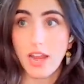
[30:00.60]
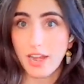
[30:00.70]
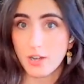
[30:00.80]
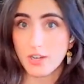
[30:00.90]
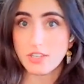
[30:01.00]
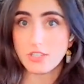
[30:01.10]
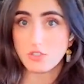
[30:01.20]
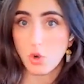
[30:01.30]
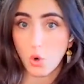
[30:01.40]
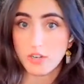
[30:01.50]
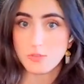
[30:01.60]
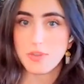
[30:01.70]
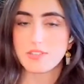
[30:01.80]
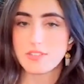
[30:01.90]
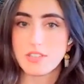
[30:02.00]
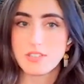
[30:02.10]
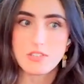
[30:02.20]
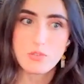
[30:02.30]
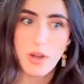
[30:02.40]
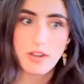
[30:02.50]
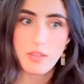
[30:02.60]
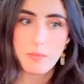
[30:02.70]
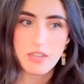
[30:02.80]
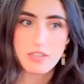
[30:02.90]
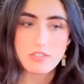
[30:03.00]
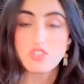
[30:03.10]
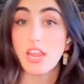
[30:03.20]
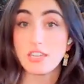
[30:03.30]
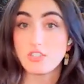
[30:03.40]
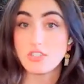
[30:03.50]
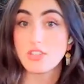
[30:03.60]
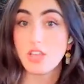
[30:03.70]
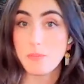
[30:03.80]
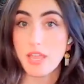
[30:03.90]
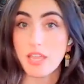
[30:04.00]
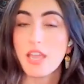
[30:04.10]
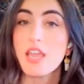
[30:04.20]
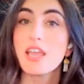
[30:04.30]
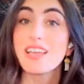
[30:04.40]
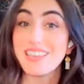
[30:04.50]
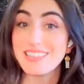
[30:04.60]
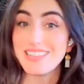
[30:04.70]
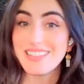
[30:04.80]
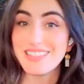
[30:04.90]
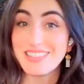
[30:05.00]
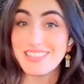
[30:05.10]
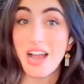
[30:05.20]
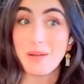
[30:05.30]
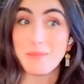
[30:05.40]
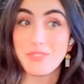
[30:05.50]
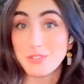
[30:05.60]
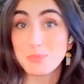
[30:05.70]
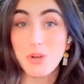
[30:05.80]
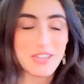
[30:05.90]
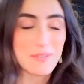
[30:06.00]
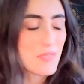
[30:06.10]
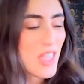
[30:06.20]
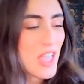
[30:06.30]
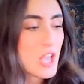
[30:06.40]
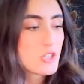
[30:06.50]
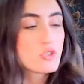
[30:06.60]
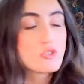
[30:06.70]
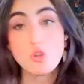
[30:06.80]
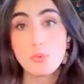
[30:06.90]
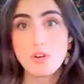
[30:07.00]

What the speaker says: Aries and Taurus, because this is where the biggest change is coming in the spring. So Jupiter